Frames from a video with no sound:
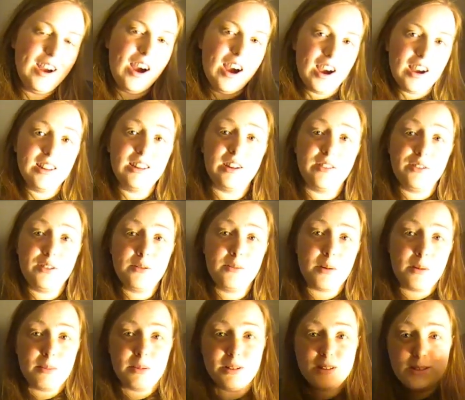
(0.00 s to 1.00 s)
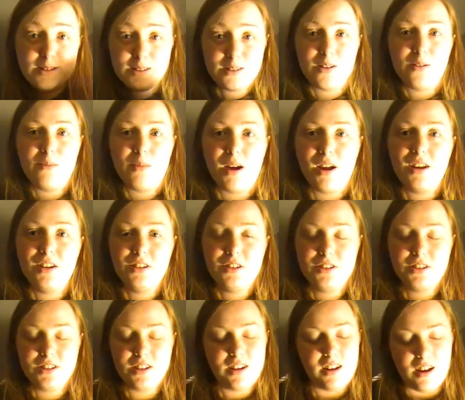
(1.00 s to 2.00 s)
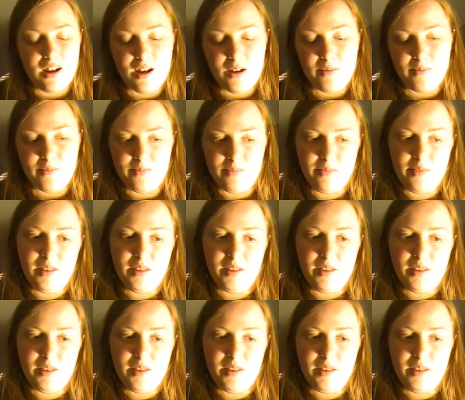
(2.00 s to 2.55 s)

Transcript: I love the Muppets so much um,